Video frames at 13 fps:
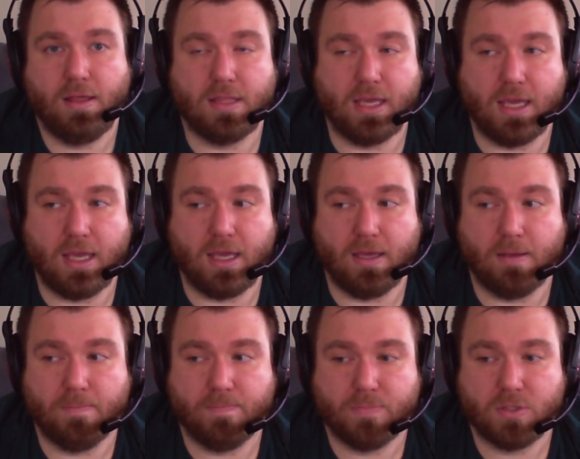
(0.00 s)
the
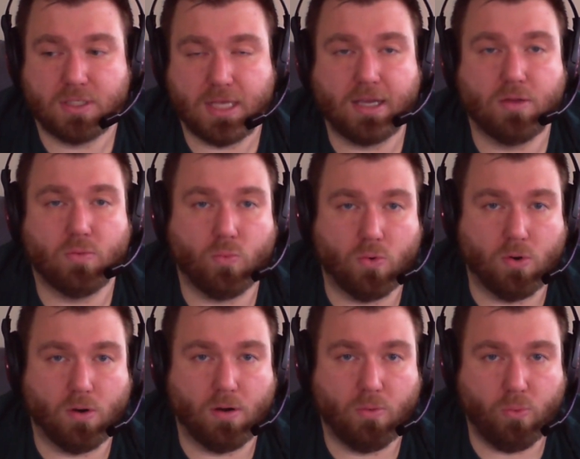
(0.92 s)
second
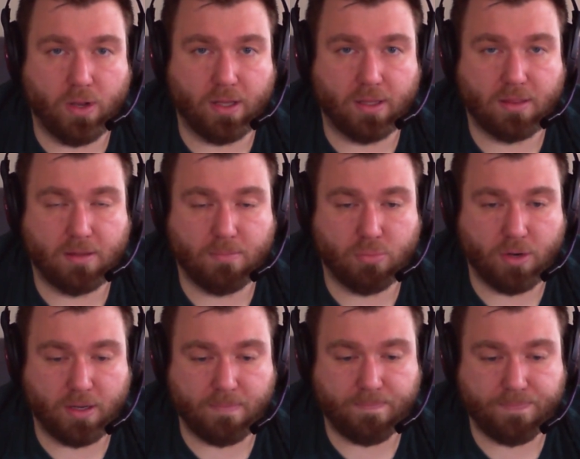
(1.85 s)
war with Britain,